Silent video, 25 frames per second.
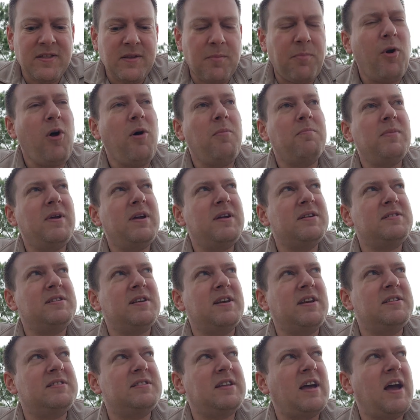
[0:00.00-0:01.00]
problem is,
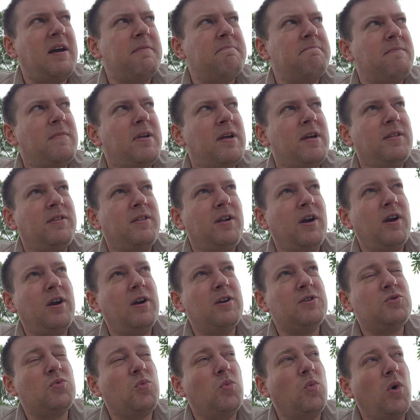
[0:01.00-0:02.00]
is that
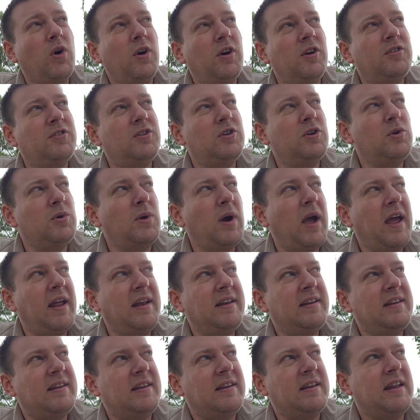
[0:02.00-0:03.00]
there's one or two
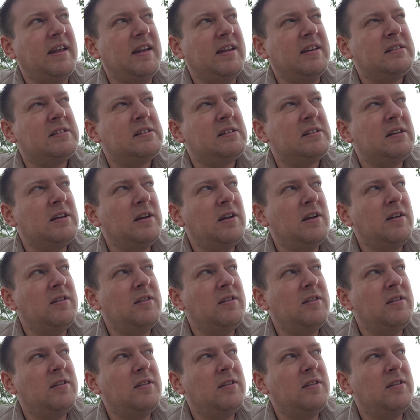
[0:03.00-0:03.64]
entities